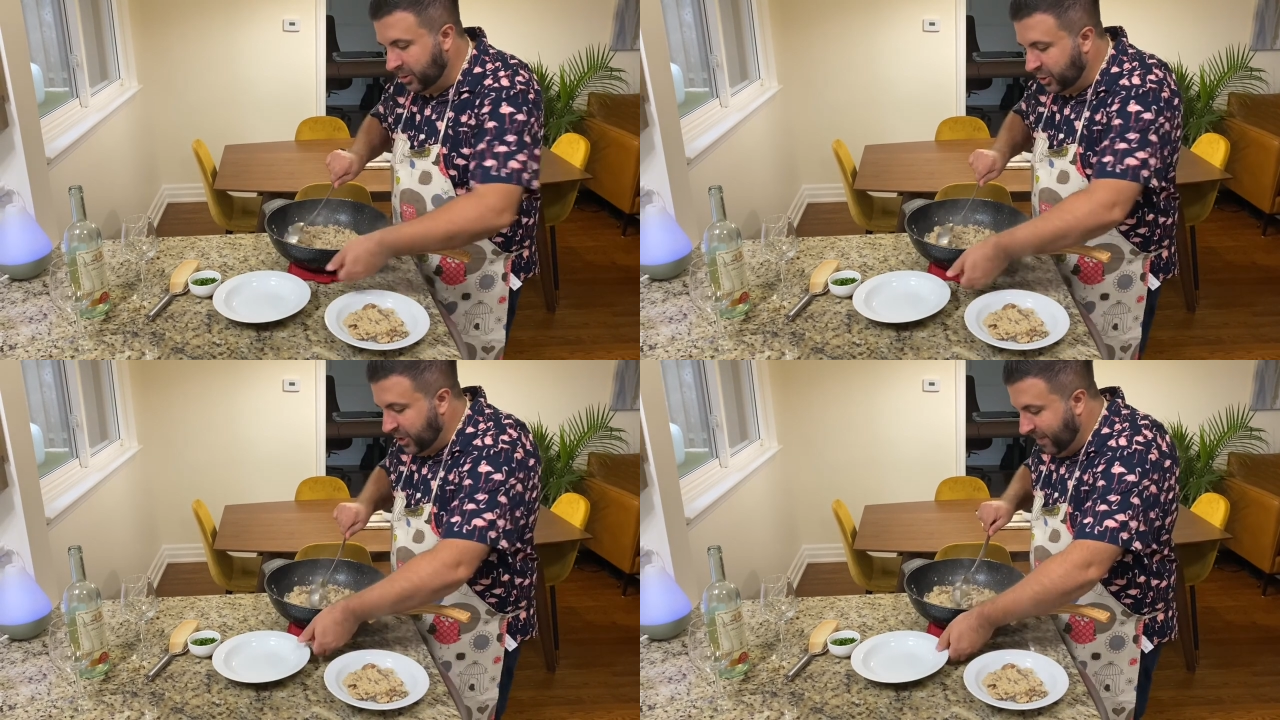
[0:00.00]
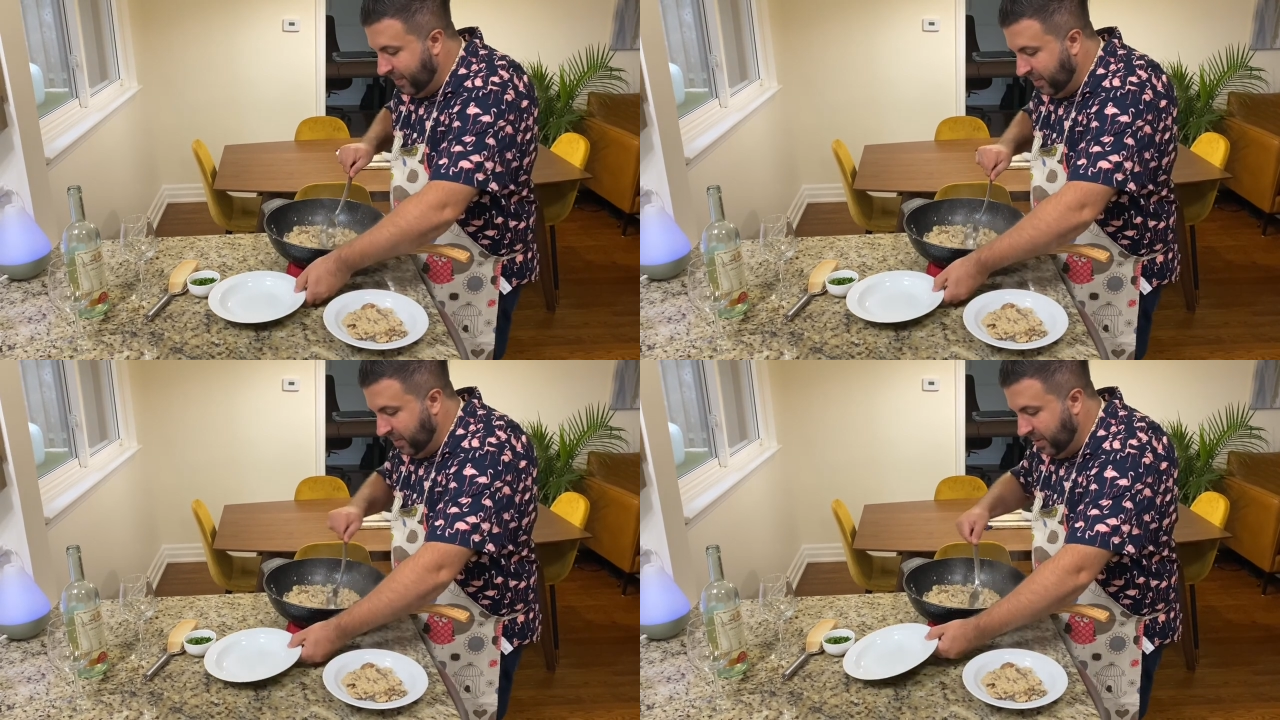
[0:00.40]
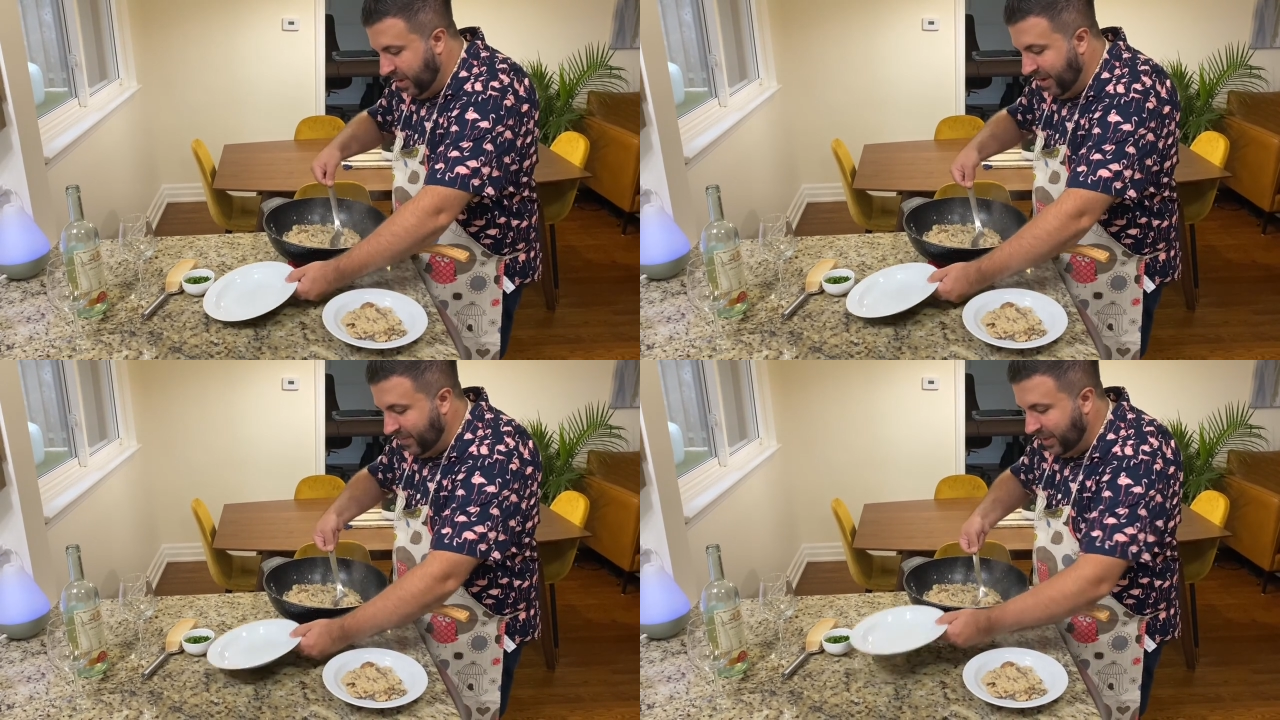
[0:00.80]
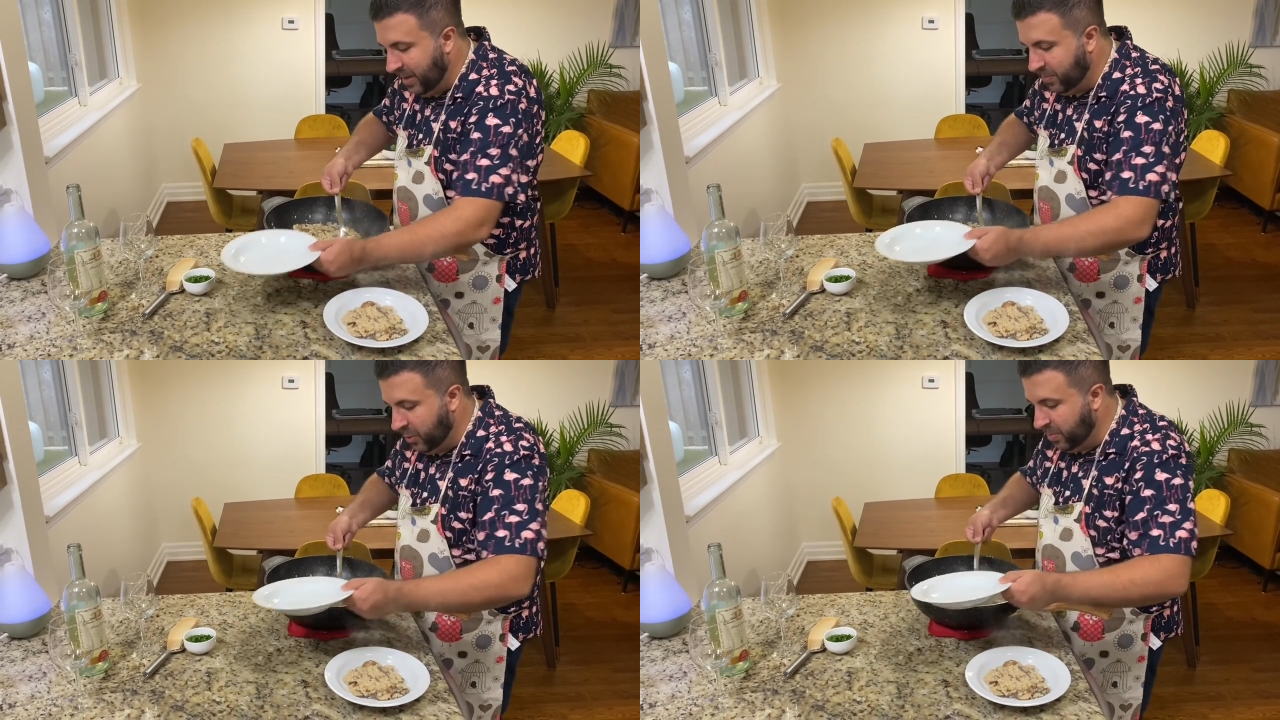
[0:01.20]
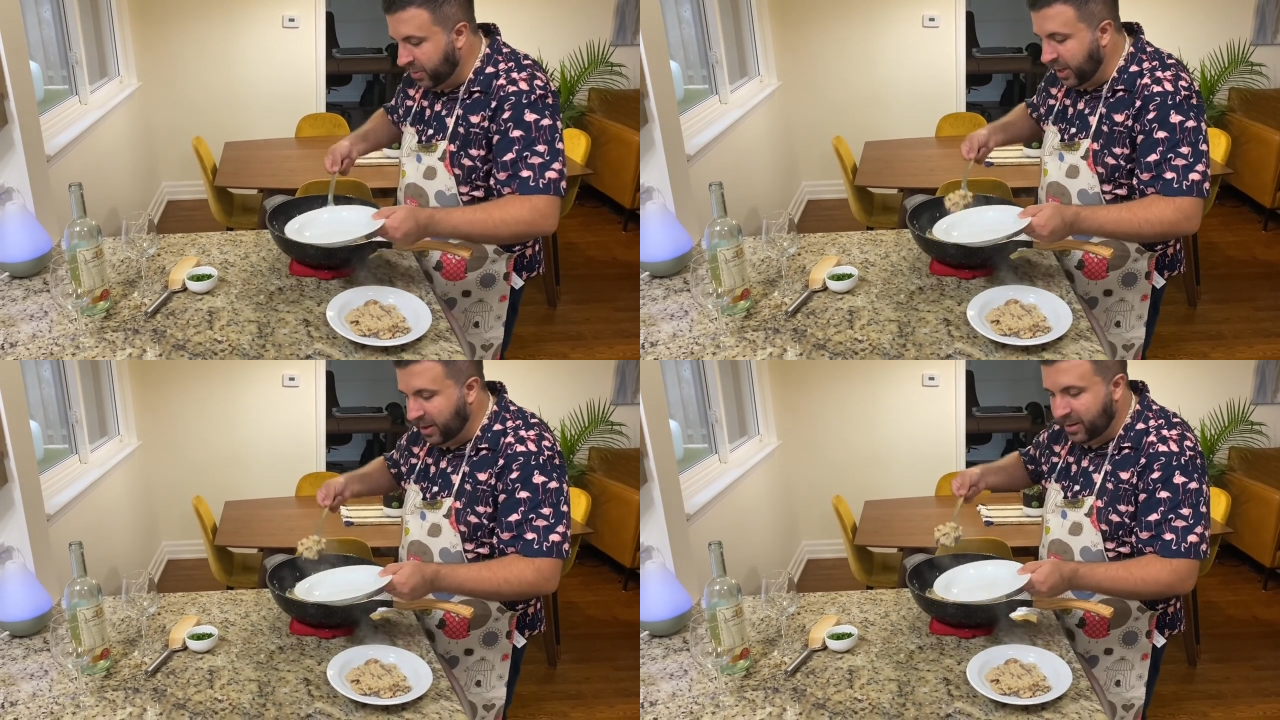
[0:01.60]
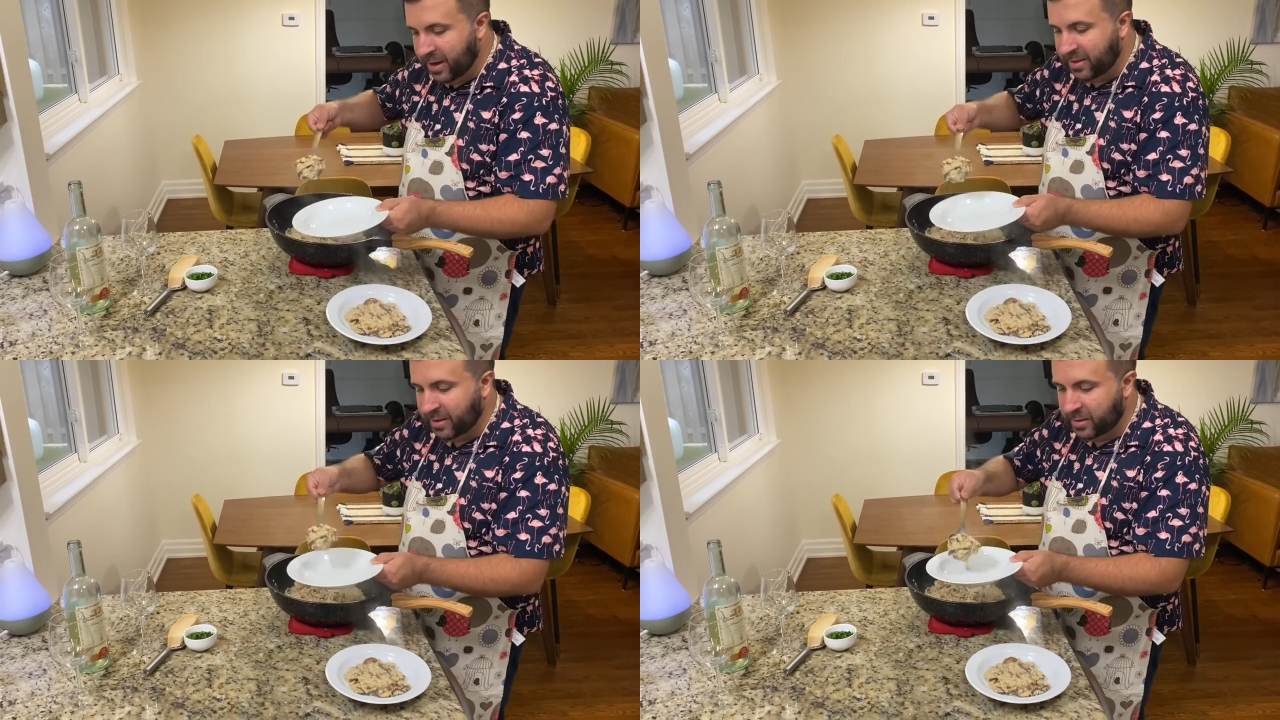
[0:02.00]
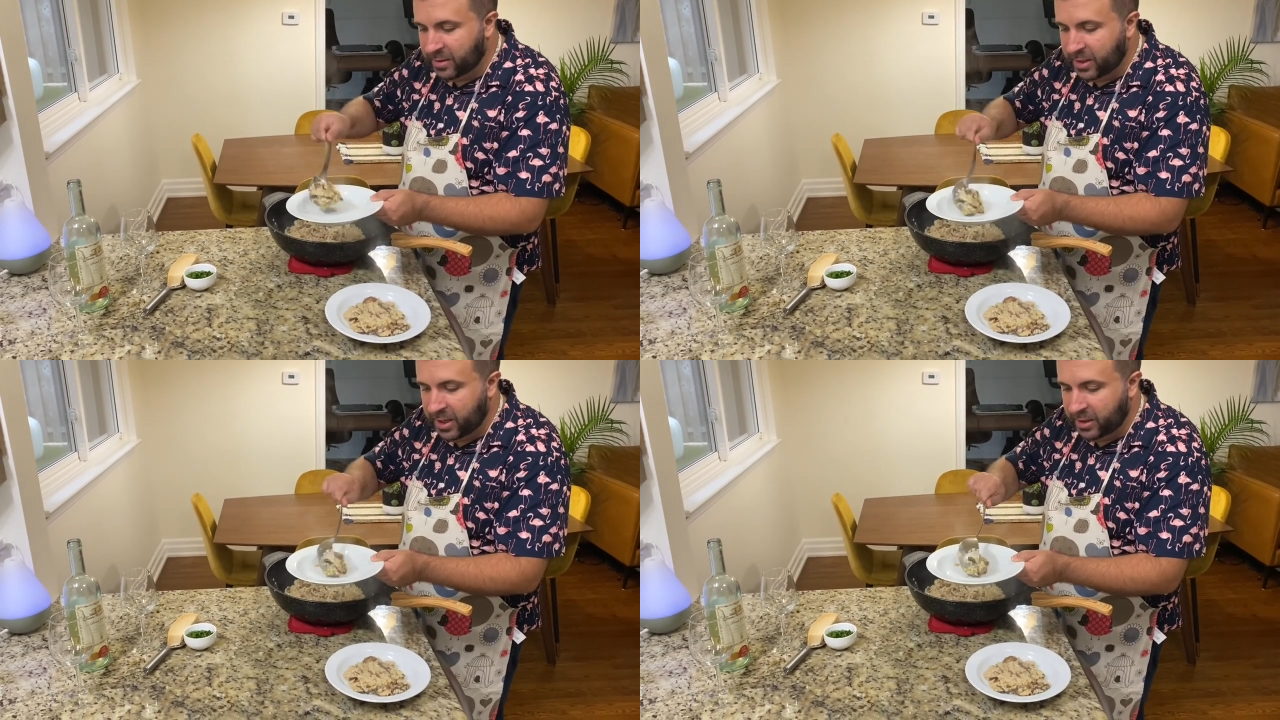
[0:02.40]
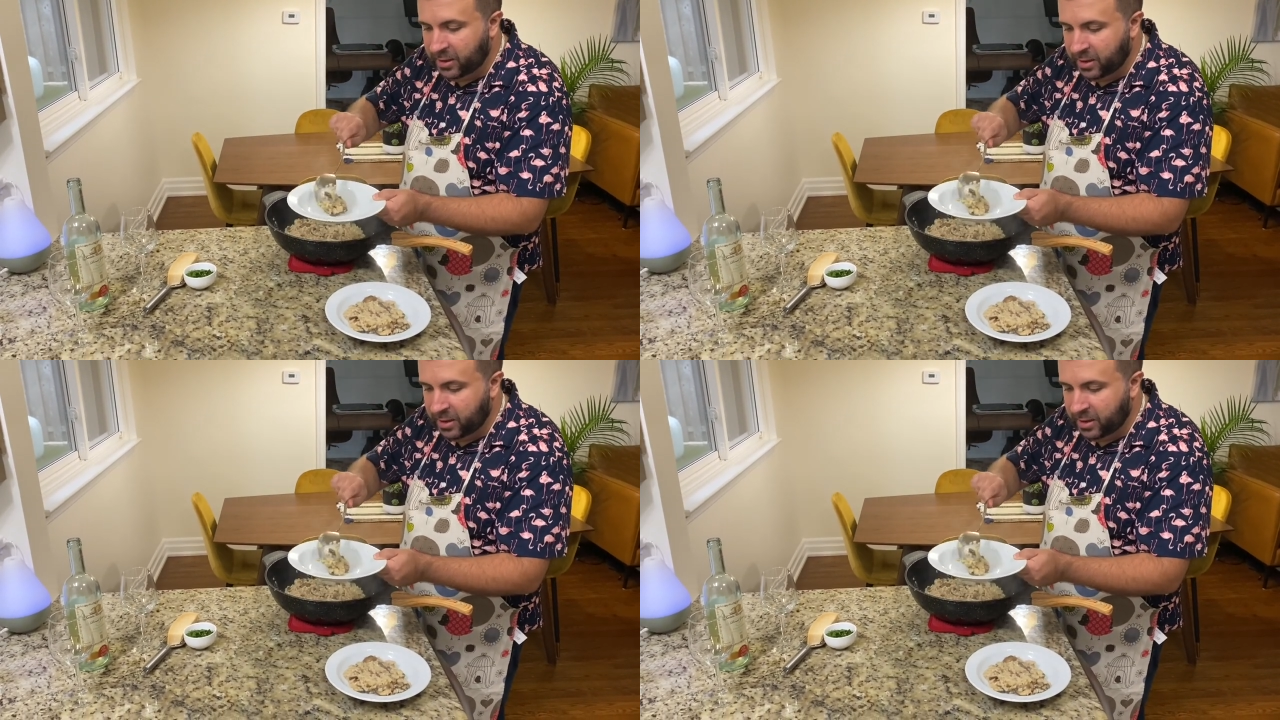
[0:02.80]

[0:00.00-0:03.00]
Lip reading: Chefs have to keep your plate nice and clean.